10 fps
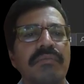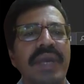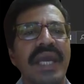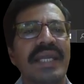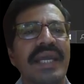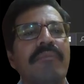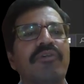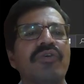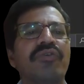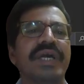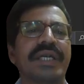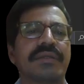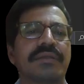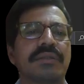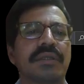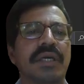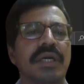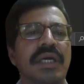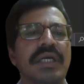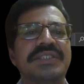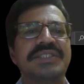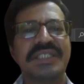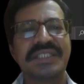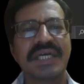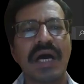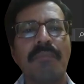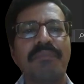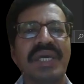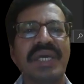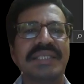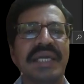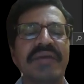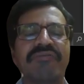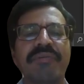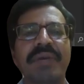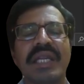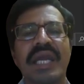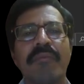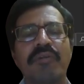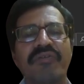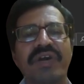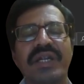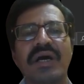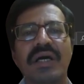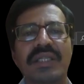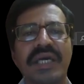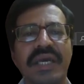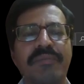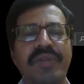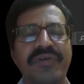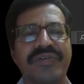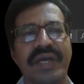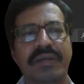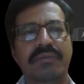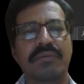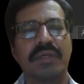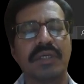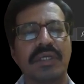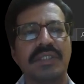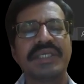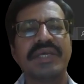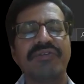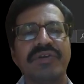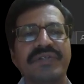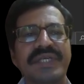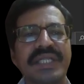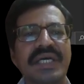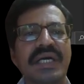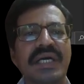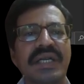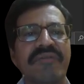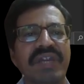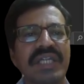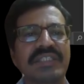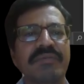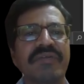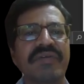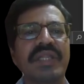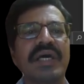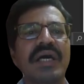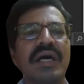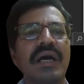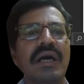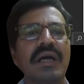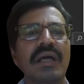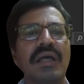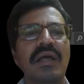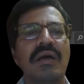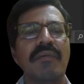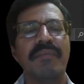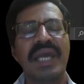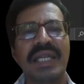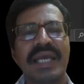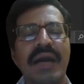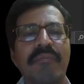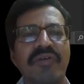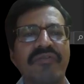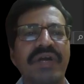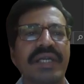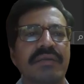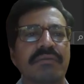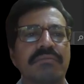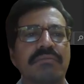male gametophyte, it just appears like female gametophyte or the embryo sac. See, if you see the difference between the male gametophyte,